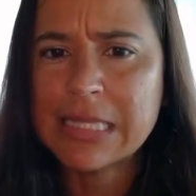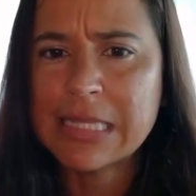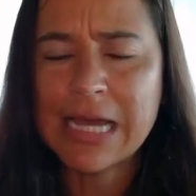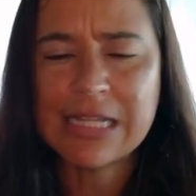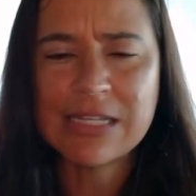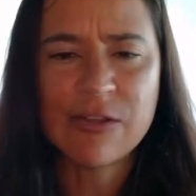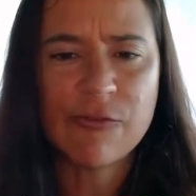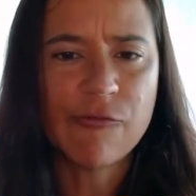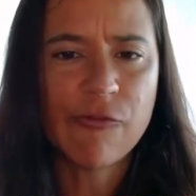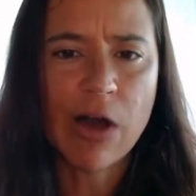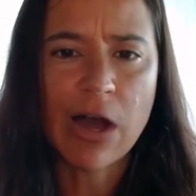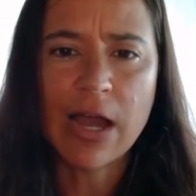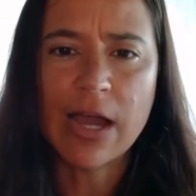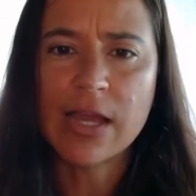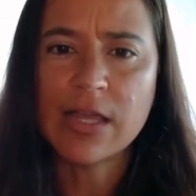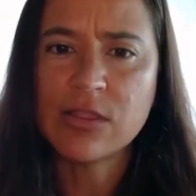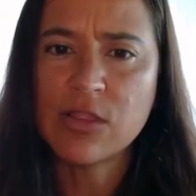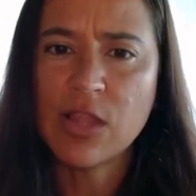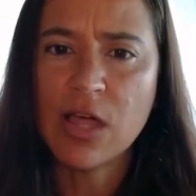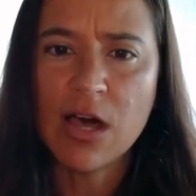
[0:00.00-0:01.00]
that
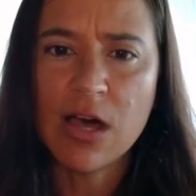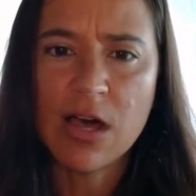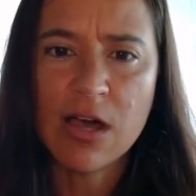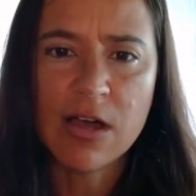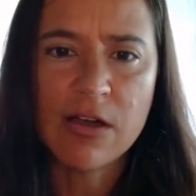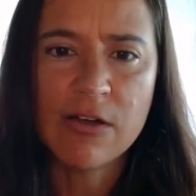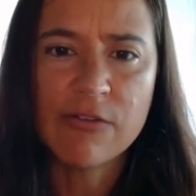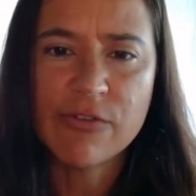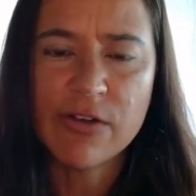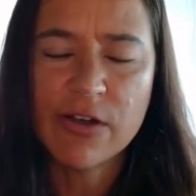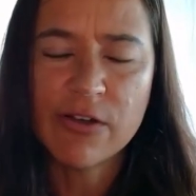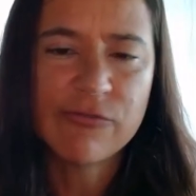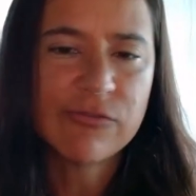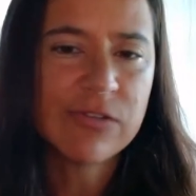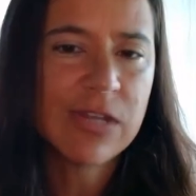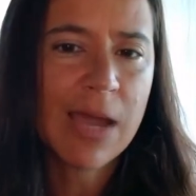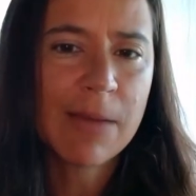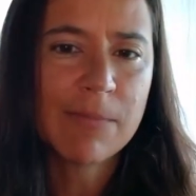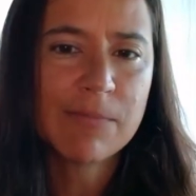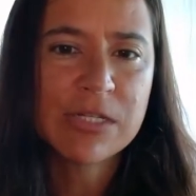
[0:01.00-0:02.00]
divine love of
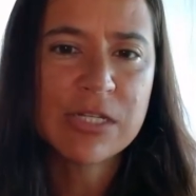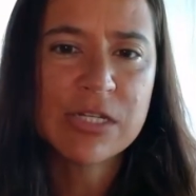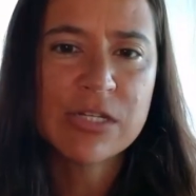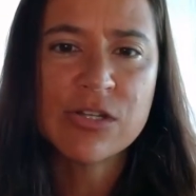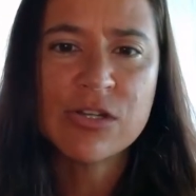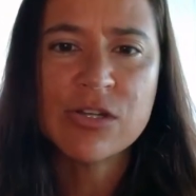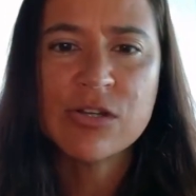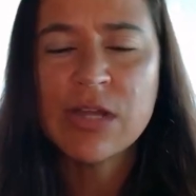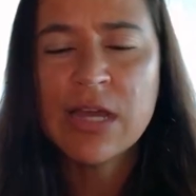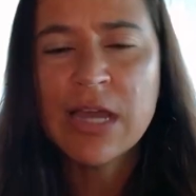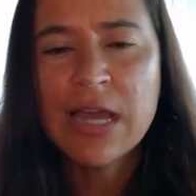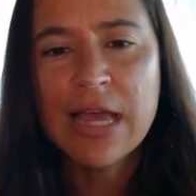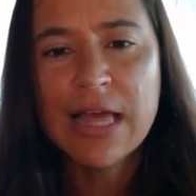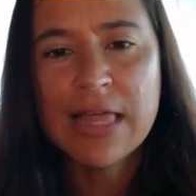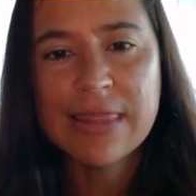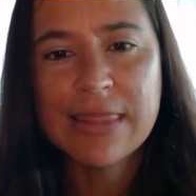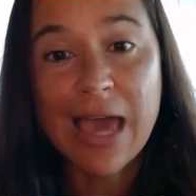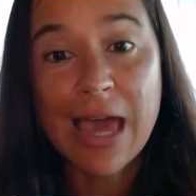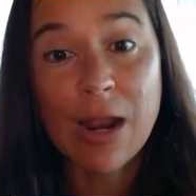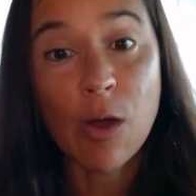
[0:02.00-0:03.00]
Neptune,
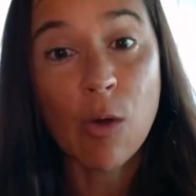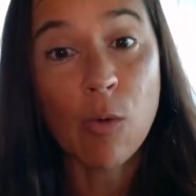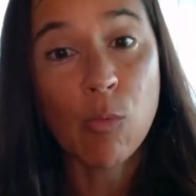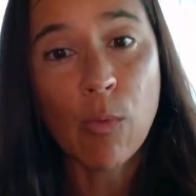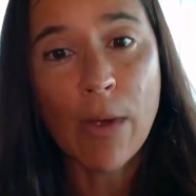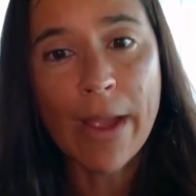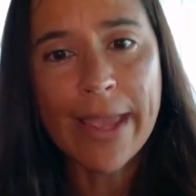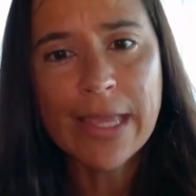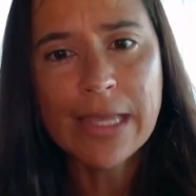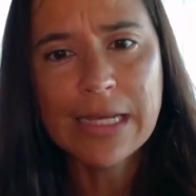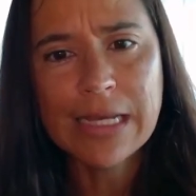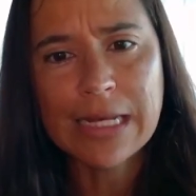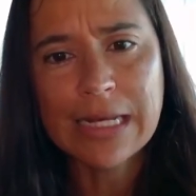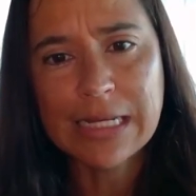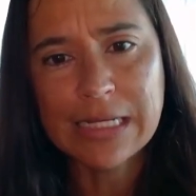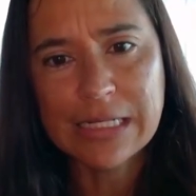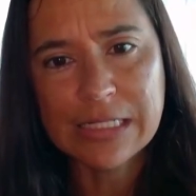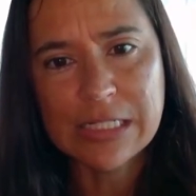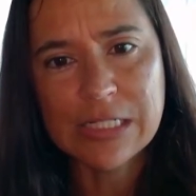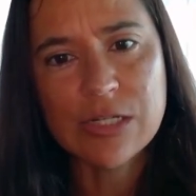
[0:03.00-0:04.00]
that
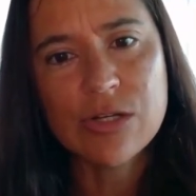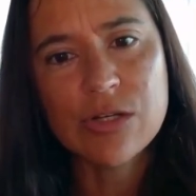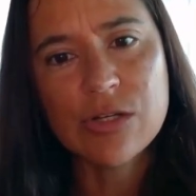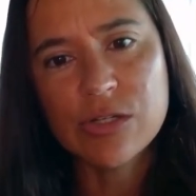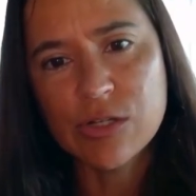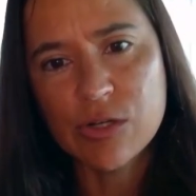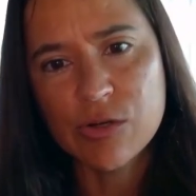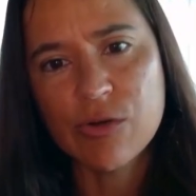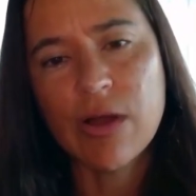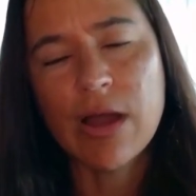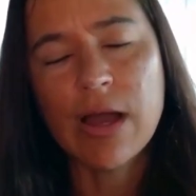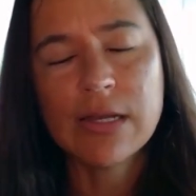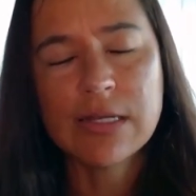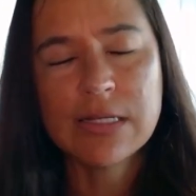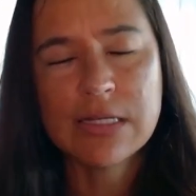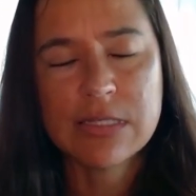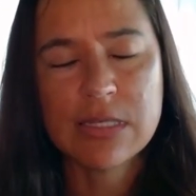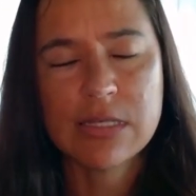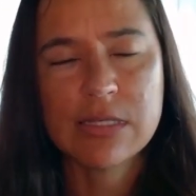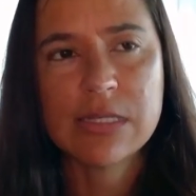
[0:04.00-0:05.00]
awakening too.
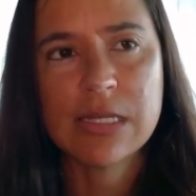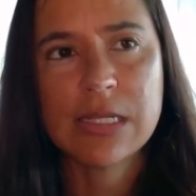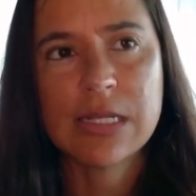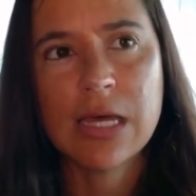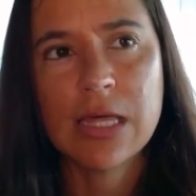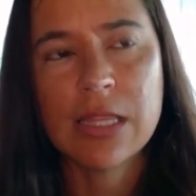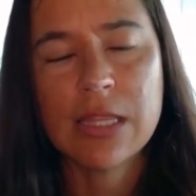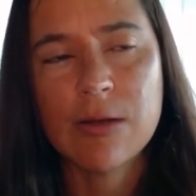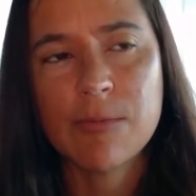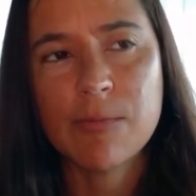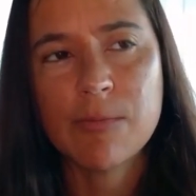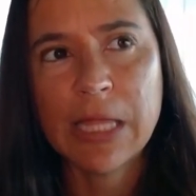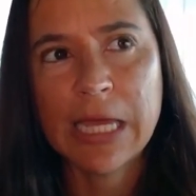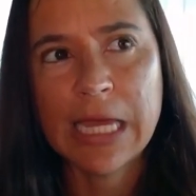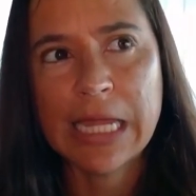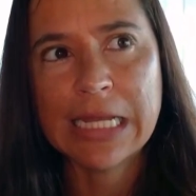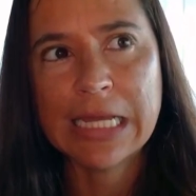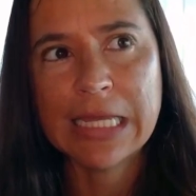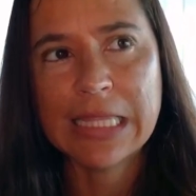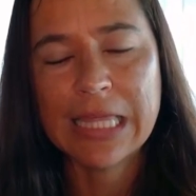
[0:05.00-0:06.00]
Uranus is another
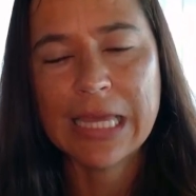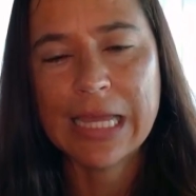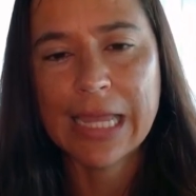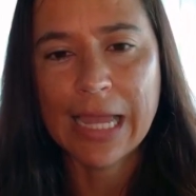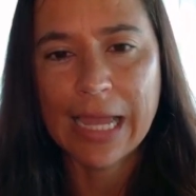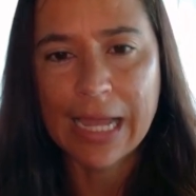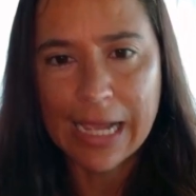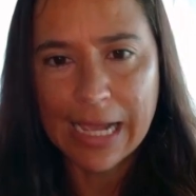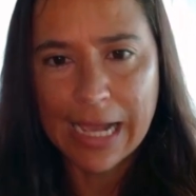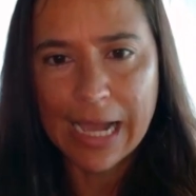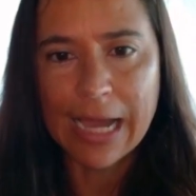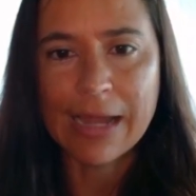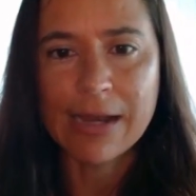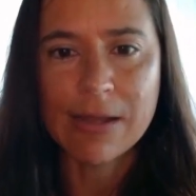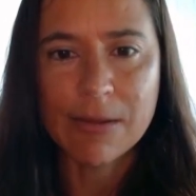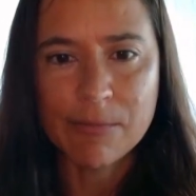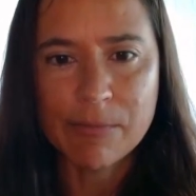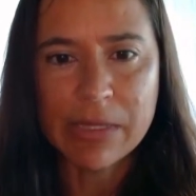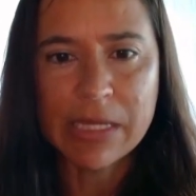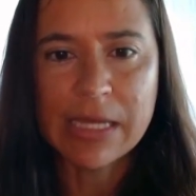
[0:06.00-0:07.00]
planet that can kind
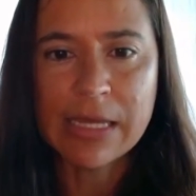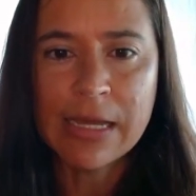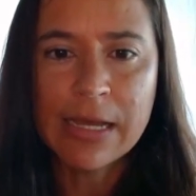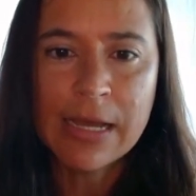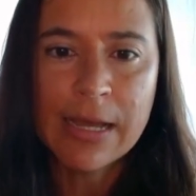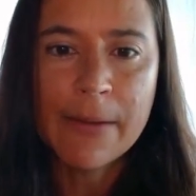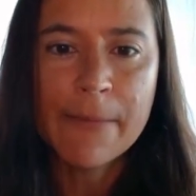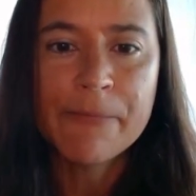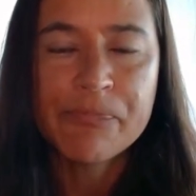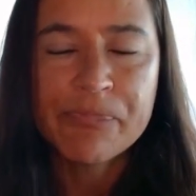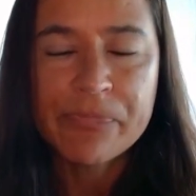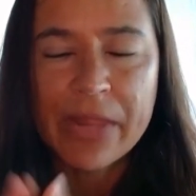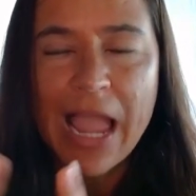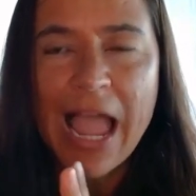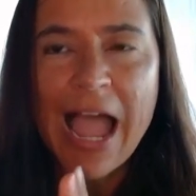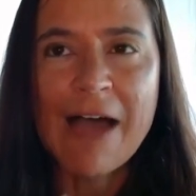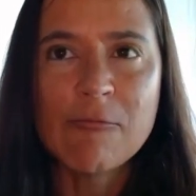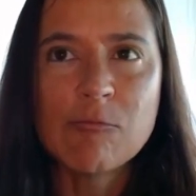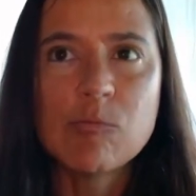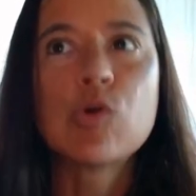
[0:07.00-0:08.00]
of be,
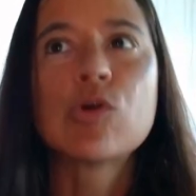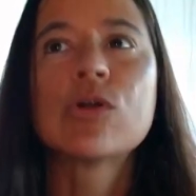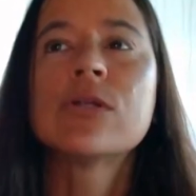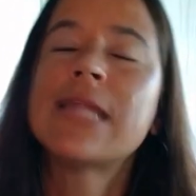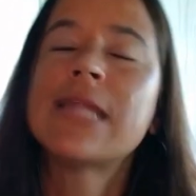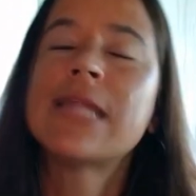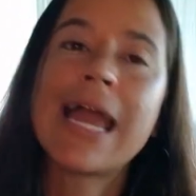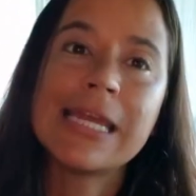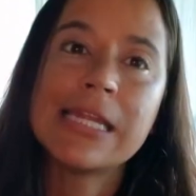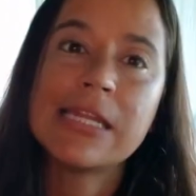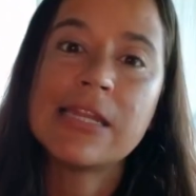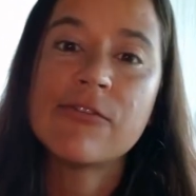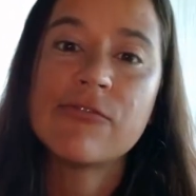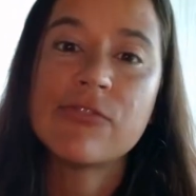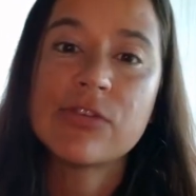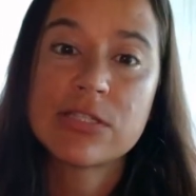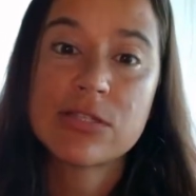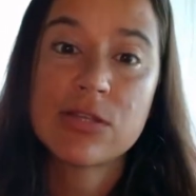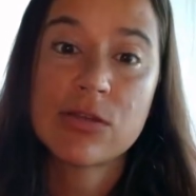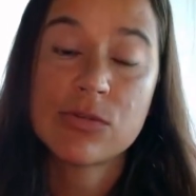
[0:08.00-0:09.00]
have more negative
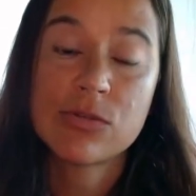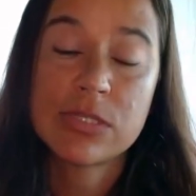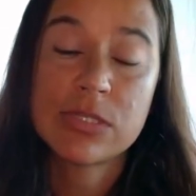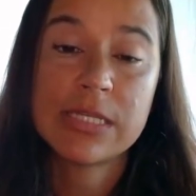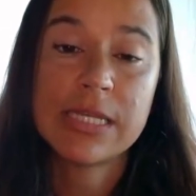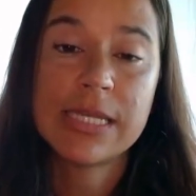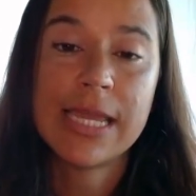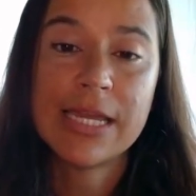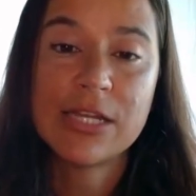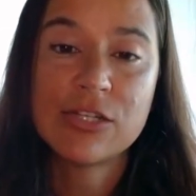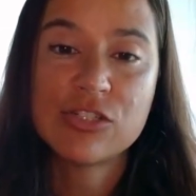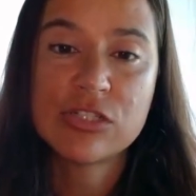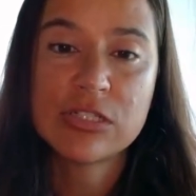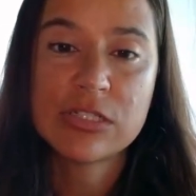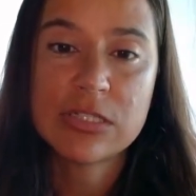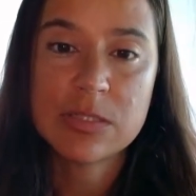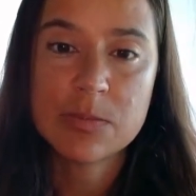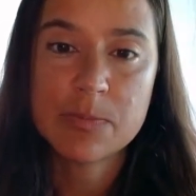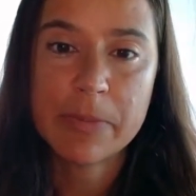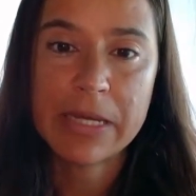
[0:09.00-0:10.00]

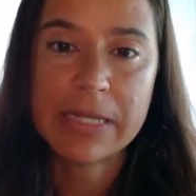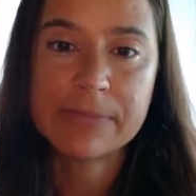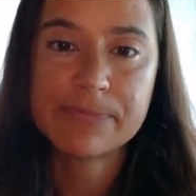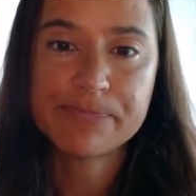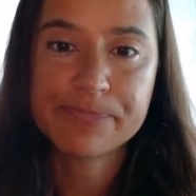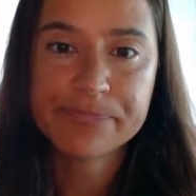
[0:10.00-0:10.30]
associations, but